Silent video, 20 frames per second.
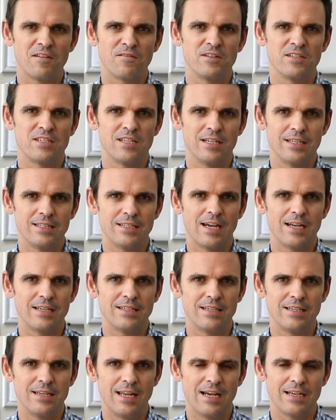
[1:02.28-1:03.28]

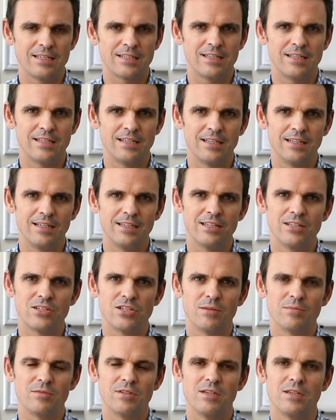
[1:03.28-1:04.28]
facilitated our senior
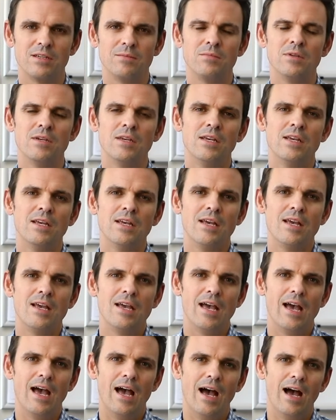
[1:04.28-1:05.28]
leadership team,
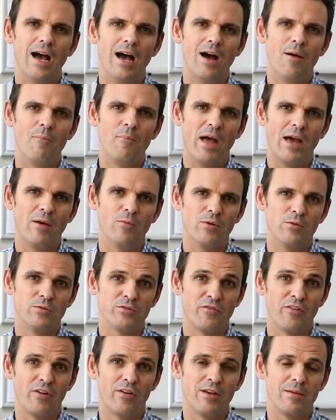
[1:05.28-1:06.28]
and it was
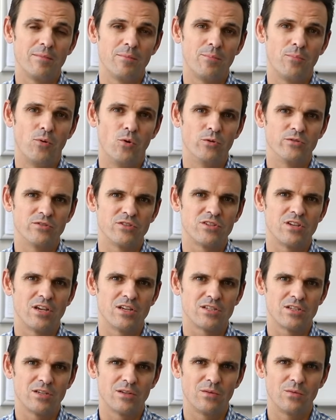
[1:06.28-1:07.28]
a very important
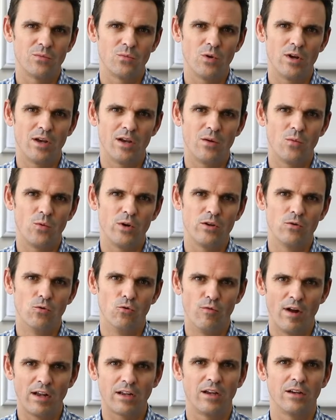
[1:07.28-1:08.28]
session where we all
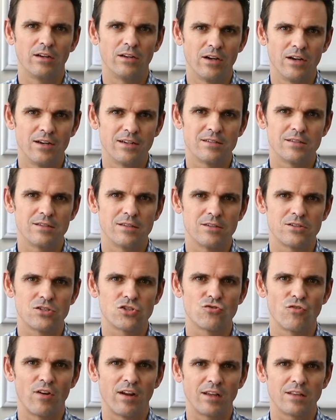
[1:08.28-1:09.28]
recognised the
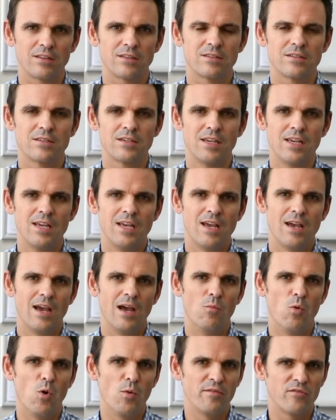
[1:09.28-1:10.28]
strengths
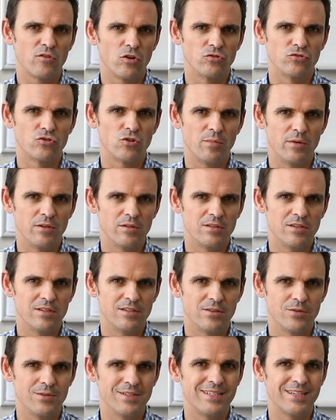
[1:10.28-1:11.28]
and what we've contributed
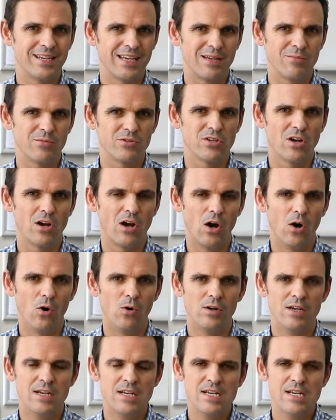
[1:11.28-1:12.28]
to a team as a whole.